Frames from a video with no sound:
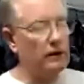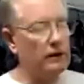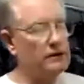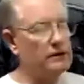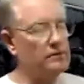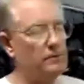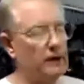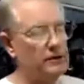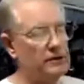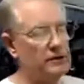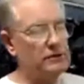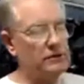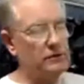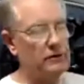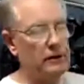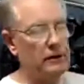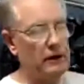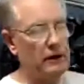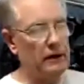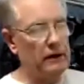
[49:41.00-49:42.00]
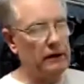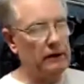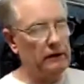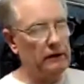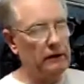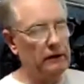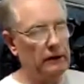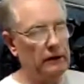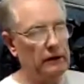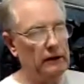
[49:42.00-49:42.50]
as best you can.
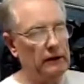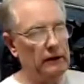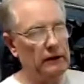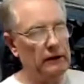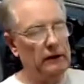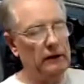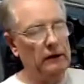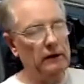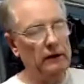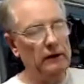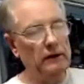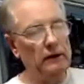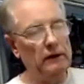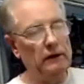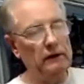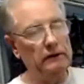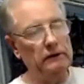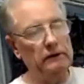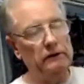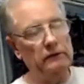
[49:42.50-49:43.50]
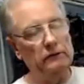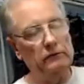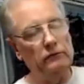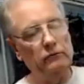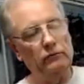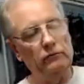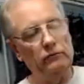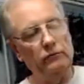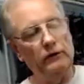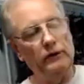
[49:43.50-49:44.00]
Uh,
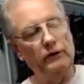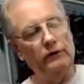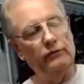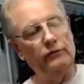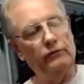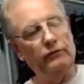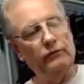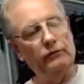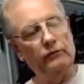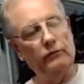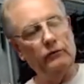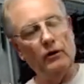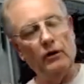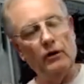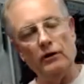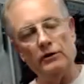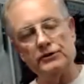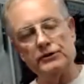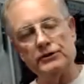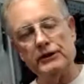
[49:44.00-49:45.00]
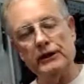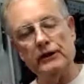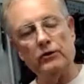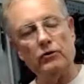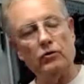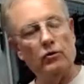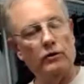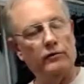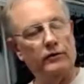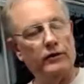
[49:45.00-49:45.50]
we've all seen
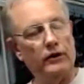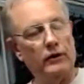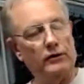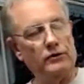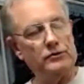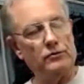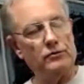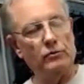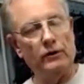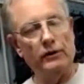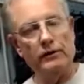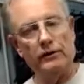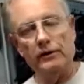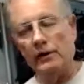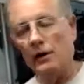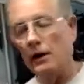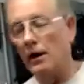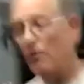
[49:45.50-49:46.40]
Corvairs with